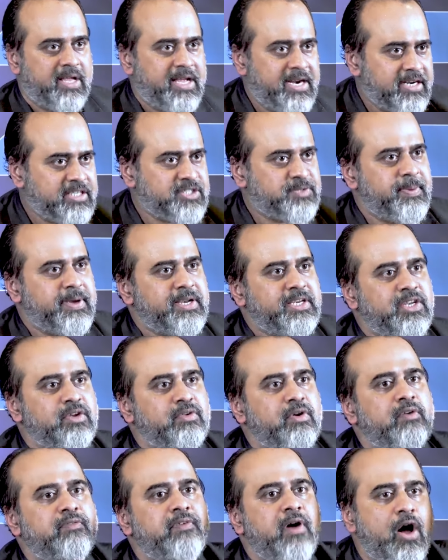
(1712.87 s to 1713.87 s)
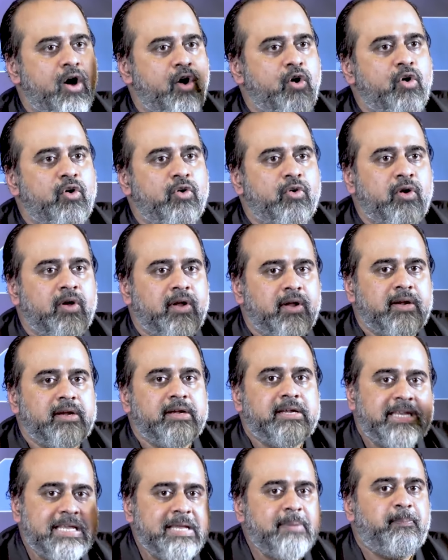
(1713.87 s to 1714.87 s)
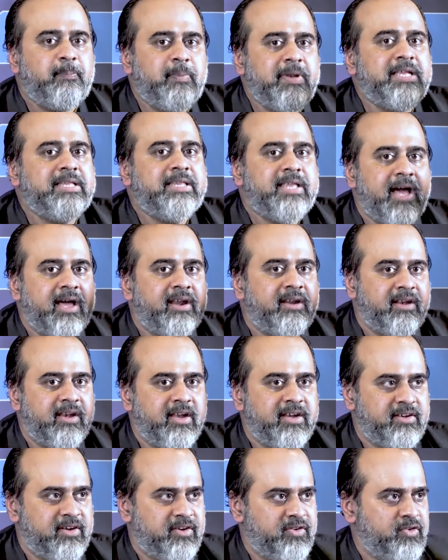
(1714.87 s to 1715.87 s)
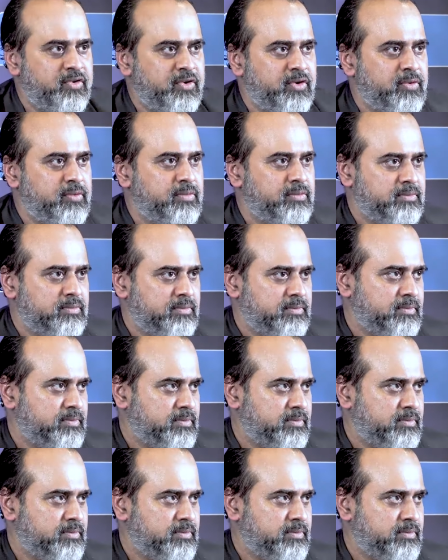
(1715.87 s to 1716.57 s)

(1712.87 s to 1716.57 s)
irrespective of how deeply they are related to you.